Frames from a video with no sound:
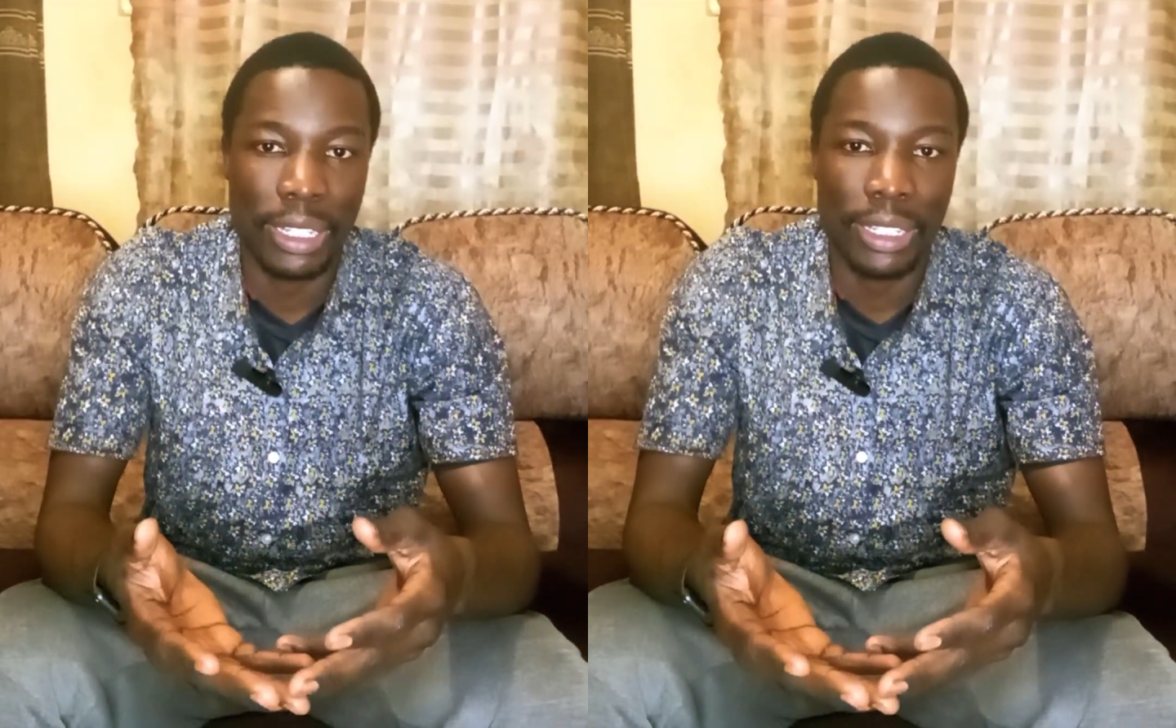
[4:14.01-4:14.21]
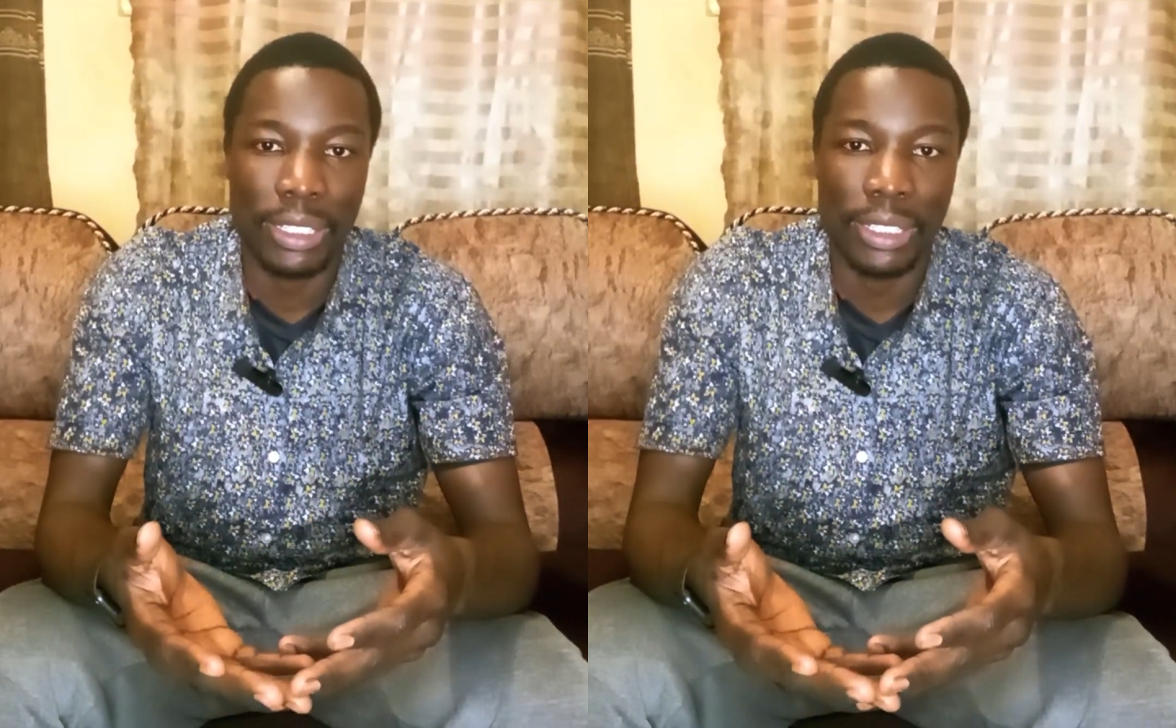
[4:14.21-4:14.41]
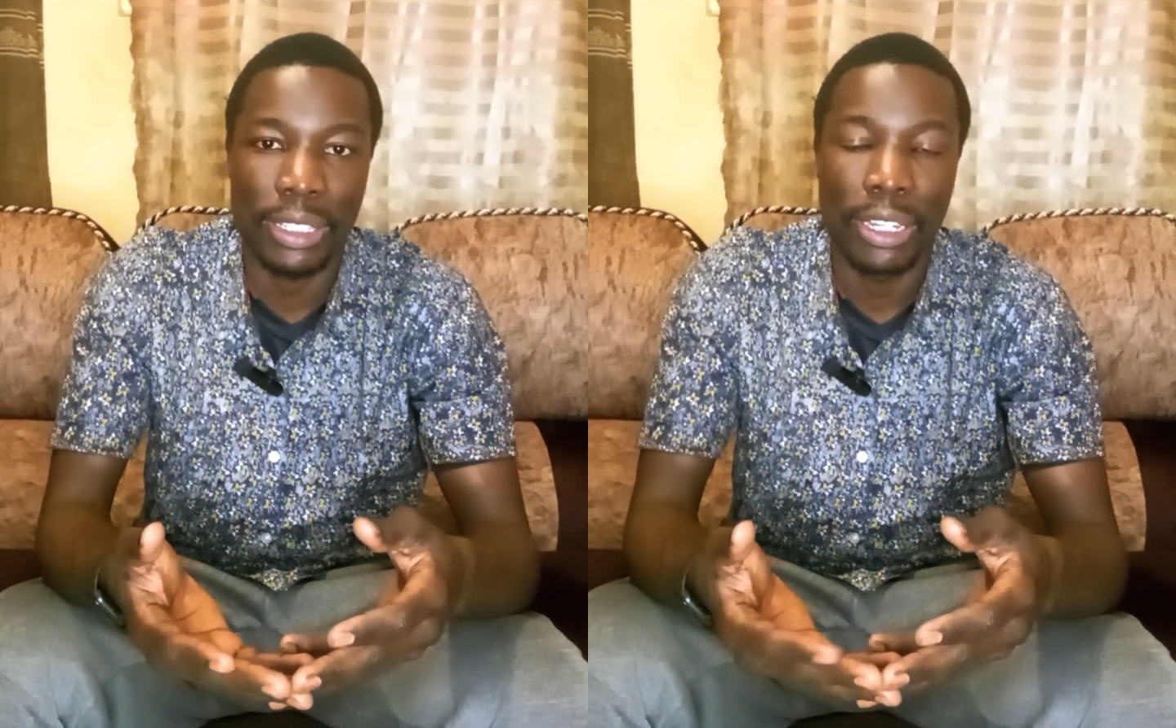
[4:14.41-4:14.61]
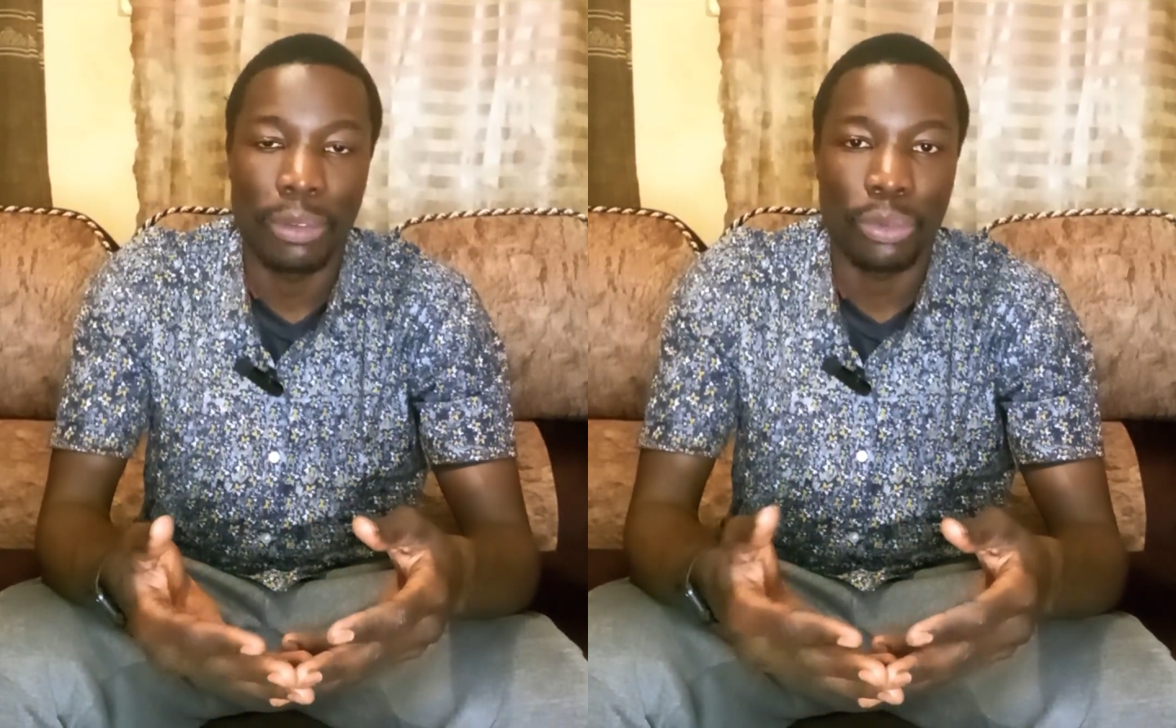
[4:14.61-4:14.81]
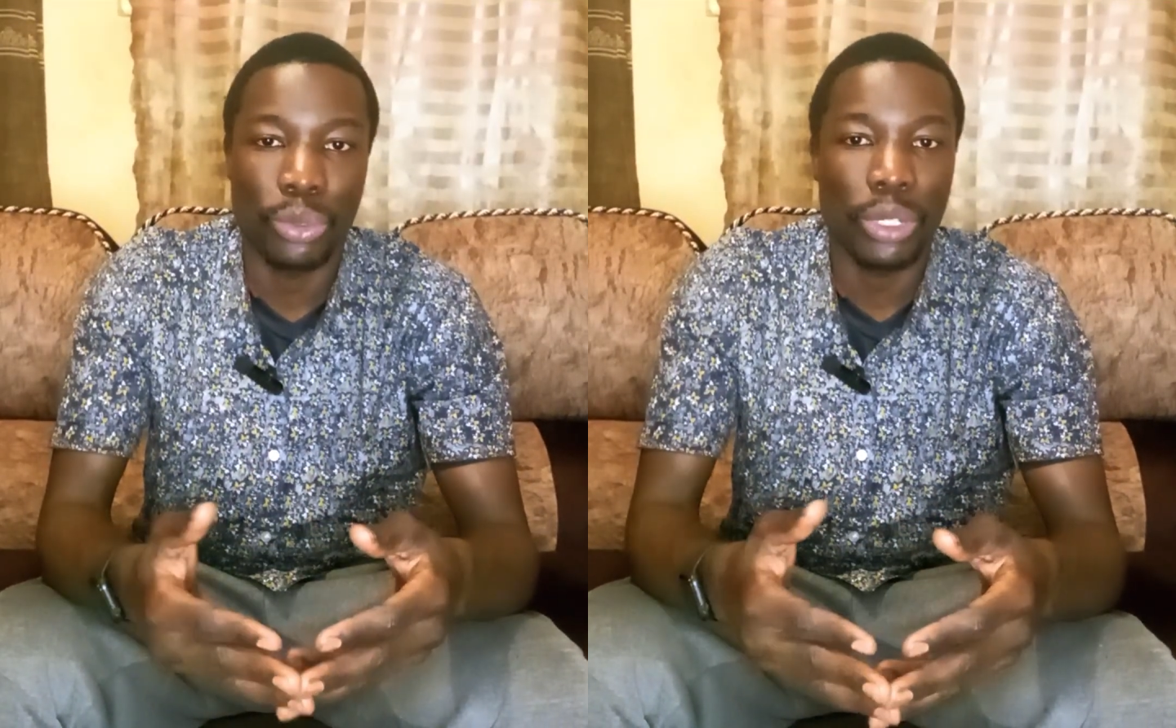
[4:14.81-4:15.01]
That is,
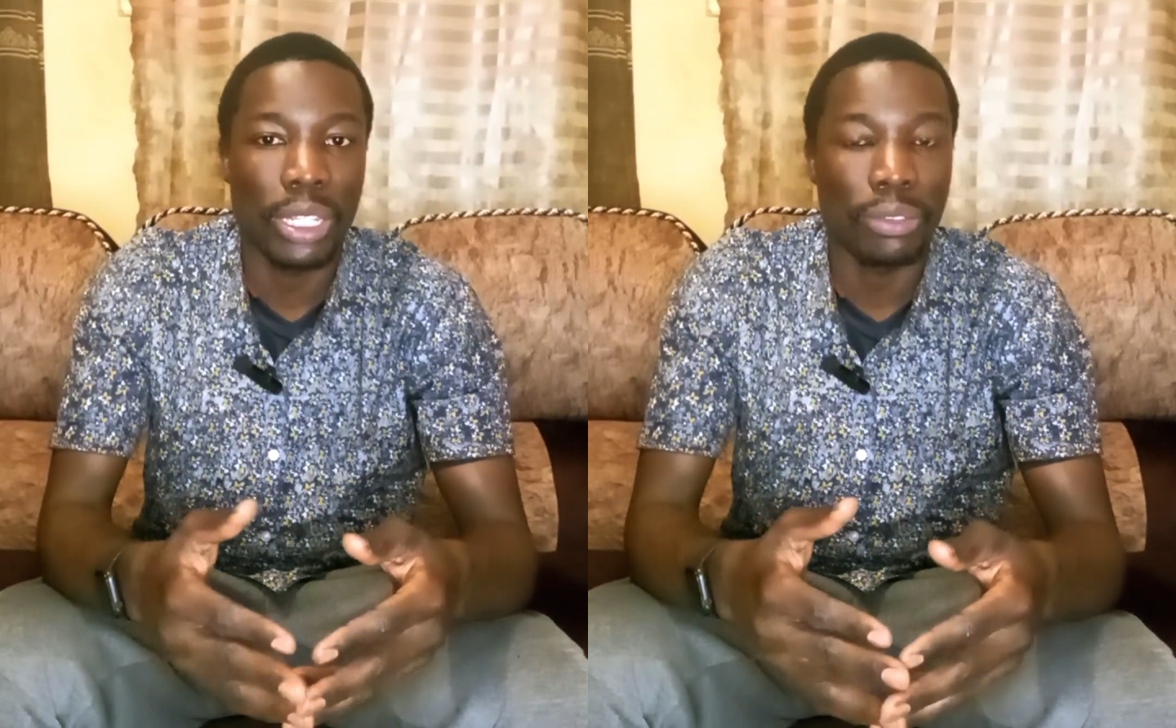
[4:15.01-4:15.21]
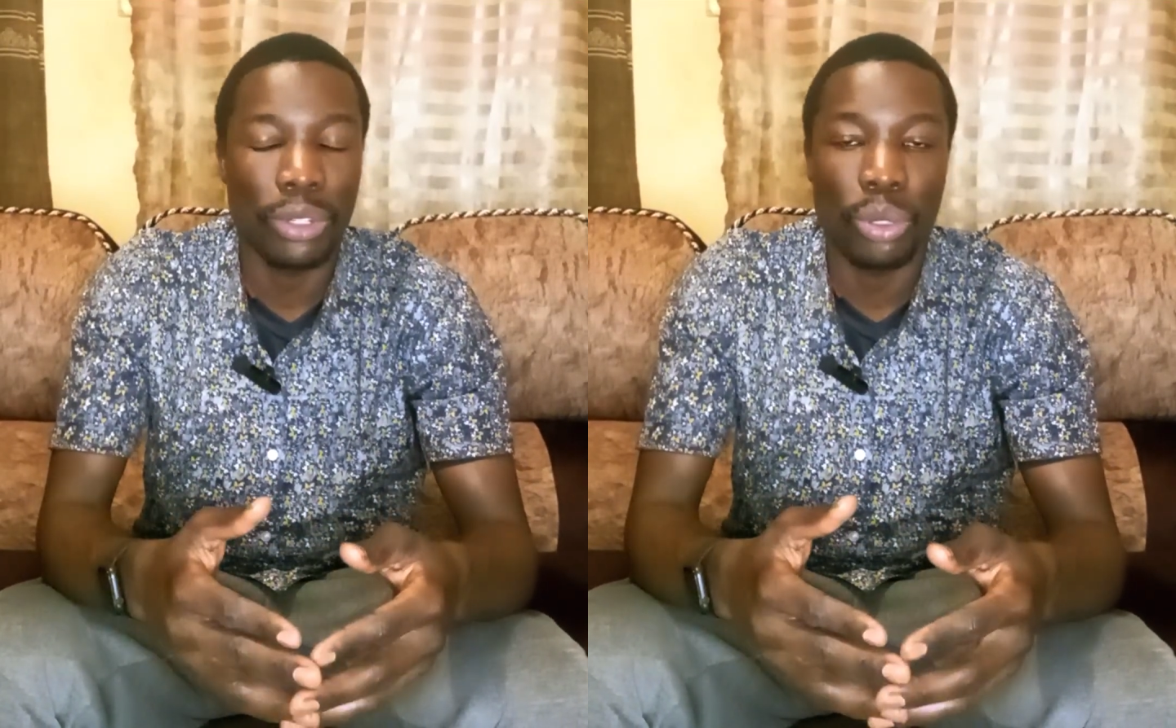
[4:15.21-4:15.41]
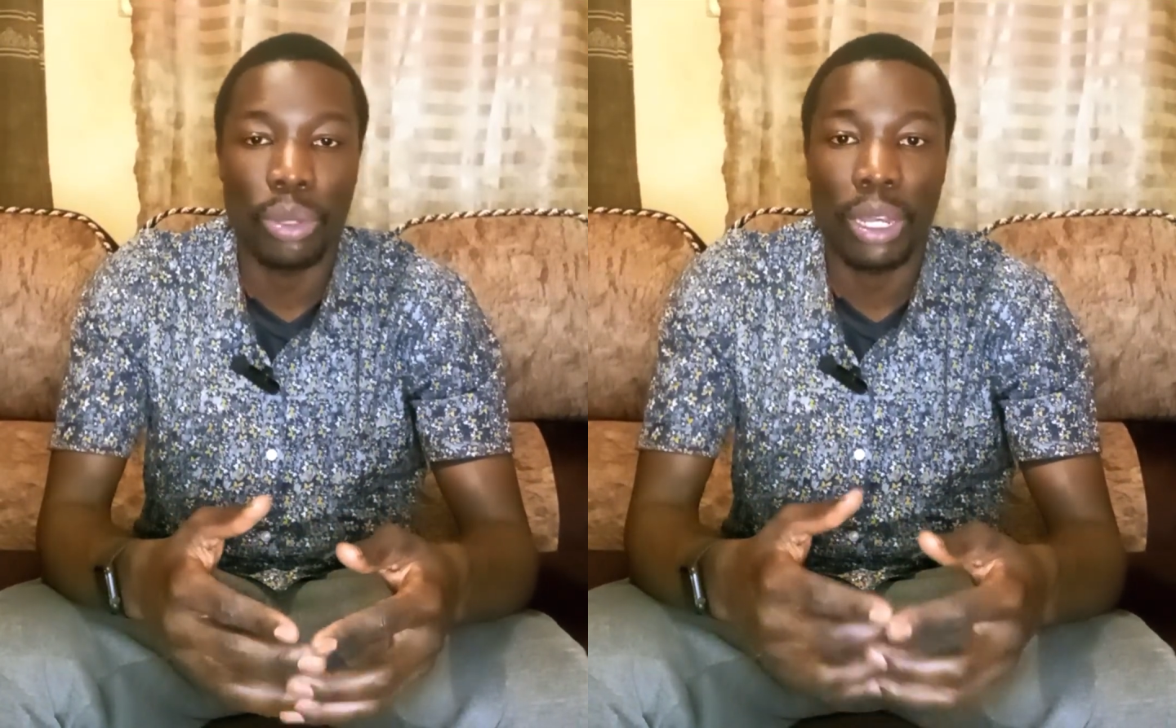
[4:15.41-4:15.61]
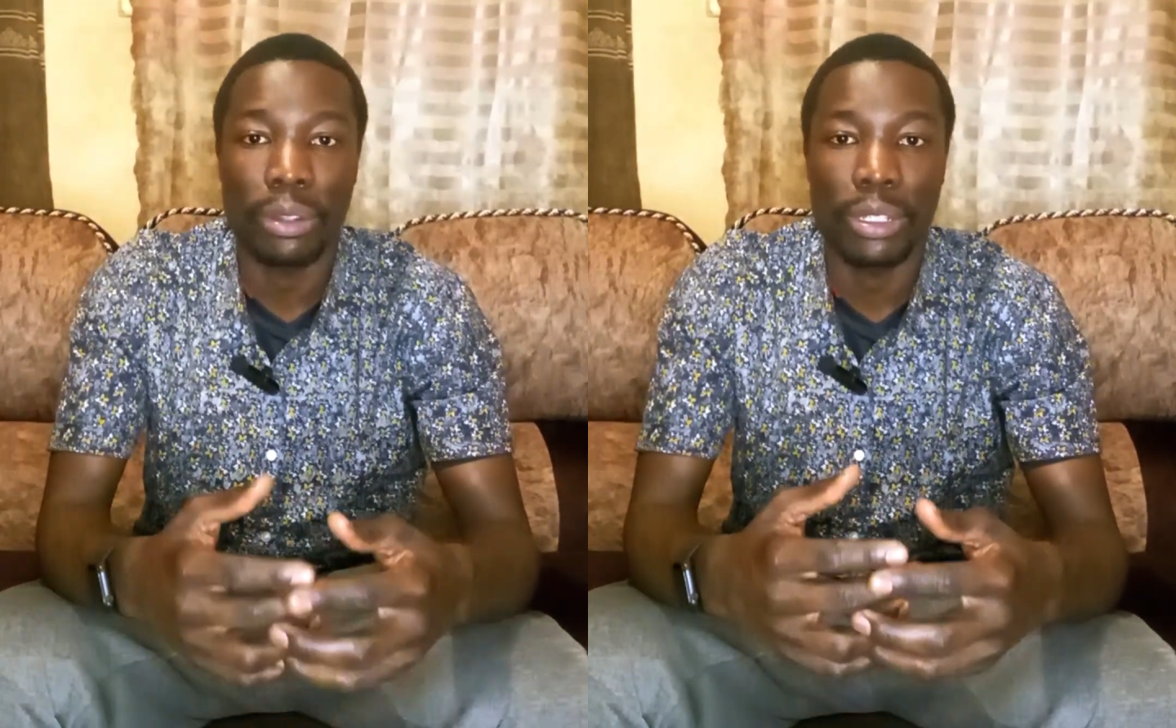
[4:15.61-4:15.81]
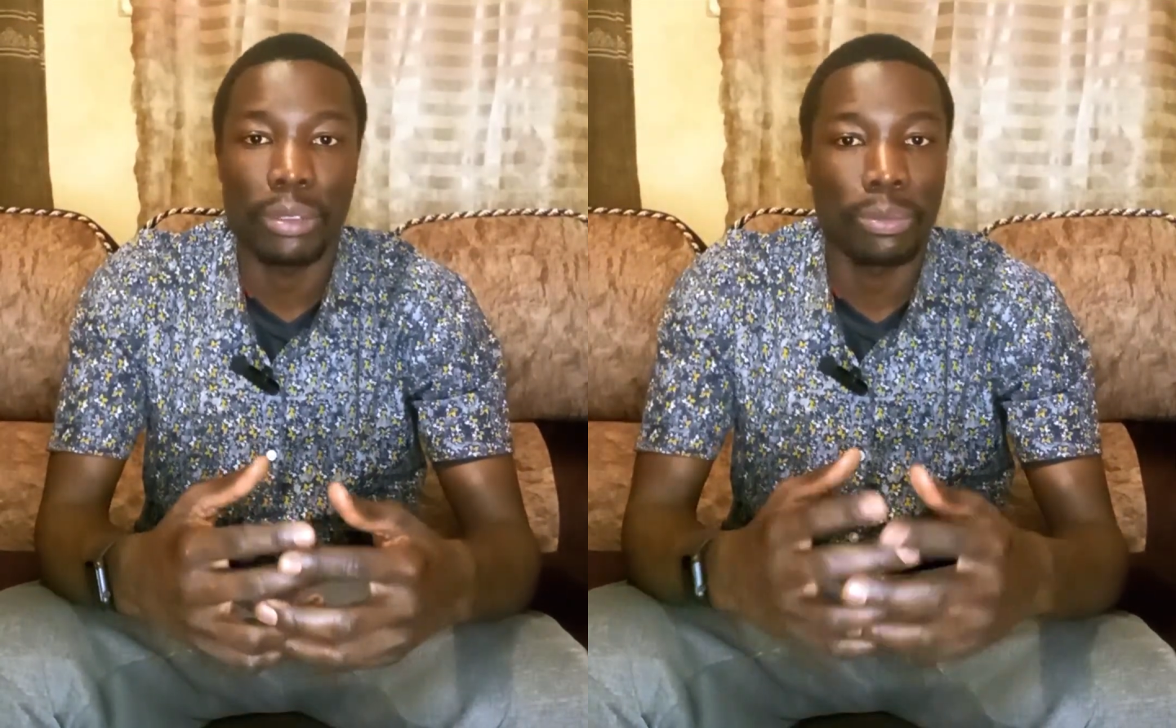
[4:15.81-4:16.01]
for today's video, we are